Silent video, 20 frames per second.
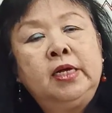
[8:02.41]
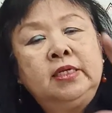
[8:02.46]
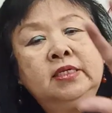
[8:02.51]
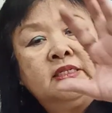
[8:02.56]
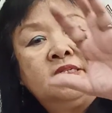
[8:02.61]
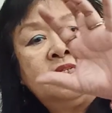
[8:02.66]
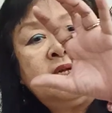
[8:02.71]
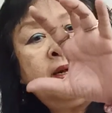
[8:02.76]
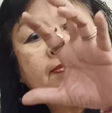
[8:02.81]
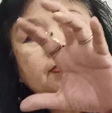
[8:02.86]

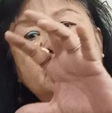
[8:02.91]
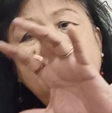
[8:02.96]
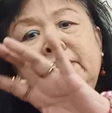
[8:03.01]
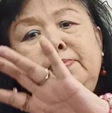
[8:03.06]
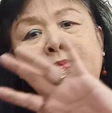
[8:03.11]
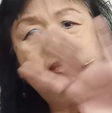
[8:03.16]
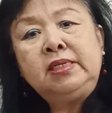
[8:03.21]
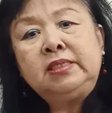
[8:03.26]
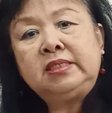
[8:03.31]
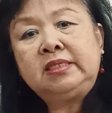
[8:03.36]
Subject
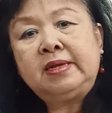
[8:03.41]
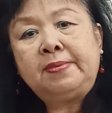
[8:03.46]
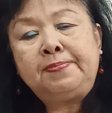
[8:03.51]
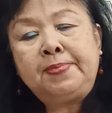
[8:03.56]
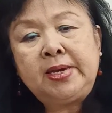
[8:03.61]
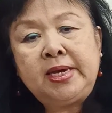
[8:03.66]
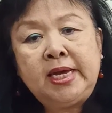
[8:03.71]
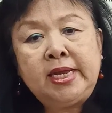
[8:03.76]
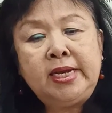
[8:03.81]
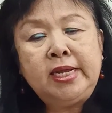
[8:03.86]
means the
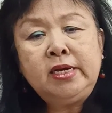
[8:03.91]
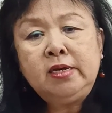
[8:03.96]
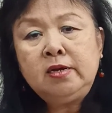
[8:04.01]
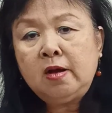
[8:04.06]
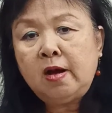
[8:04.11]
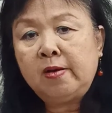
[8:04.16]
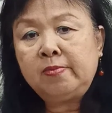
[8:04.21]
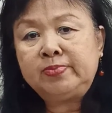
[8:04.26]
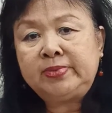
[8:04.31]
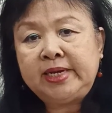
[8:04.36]
beginning,
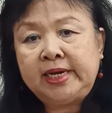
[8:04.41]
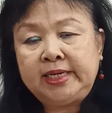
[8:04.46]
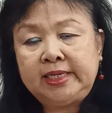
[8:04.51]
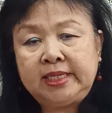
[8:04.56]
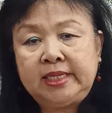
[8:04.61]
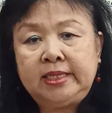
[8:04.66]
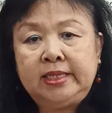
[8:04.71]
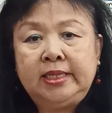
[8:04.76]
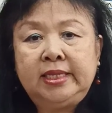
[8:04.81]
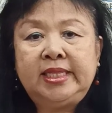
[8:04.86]
object
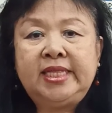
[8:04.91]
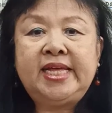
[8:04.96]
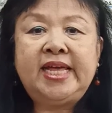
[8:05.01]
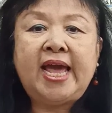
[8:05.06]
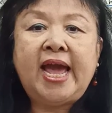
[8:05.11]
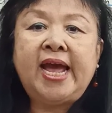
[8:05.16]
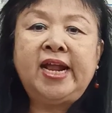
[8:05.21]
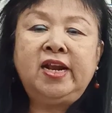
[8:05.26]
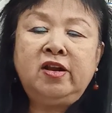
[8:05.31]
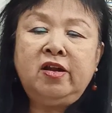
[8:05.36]

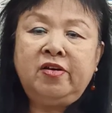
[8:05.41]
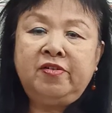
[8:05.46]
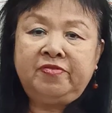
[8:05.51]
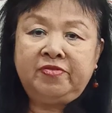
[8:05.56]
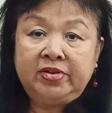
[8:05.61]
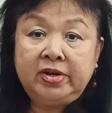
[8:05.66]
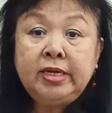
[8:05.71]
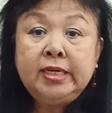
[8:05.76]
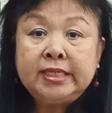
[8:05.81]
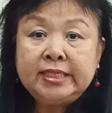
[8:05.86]
the end of
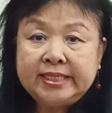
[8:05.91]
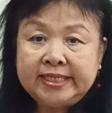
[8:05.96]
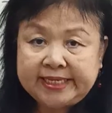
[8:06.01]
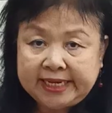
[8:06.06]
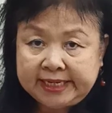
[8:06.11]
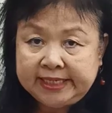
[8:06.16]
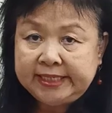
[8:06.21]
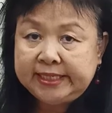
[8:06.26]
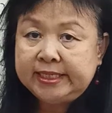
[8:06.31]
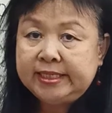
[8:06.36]
a
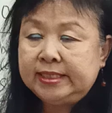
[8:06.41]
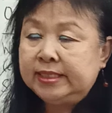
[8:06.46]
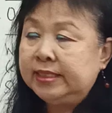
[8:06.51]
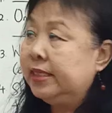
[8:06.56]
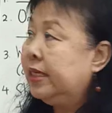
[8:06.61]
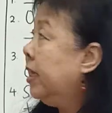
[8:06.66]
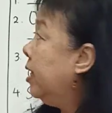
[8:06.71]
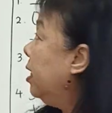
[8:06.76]
sentence.